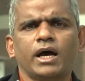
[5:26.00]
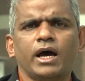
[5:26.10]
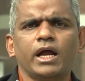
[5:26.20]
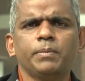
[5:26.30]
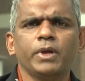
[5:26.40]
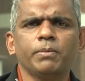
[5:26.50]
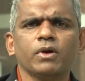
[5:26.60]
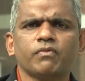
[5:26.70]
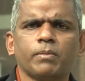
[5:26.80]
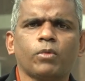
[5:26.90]
and
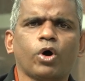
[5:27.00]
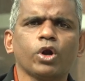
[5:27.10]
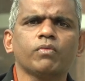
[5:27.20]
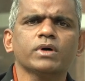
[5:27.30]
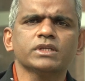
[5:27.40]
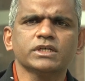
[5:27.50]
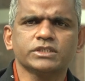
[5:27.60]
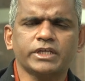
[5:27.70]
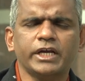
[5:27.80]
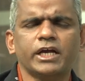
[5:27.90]
people from all over the
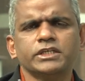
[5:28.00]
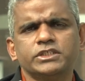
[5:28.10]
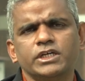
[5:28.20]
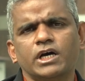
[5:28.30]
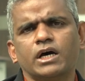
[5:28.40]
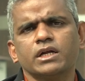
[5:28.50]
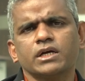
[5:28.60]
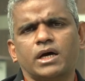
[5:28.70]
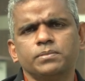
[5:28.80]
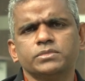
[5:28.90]
state NCR
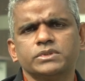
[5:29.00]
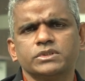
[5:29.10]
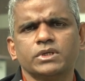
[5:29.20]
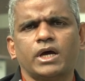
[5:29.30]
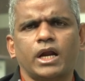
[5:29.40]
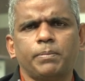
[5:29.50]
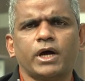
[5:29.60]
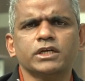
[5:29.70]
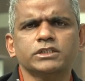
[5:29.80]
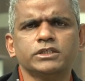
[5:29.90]
comes and
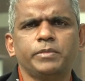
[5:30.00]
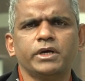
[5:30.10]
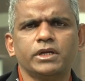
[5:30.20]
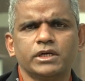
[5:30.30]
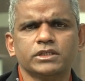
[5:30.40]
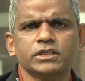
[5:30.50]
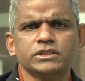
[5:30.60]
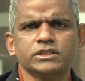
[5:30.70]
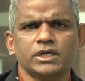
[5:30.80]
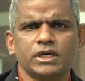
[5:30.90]
participate in this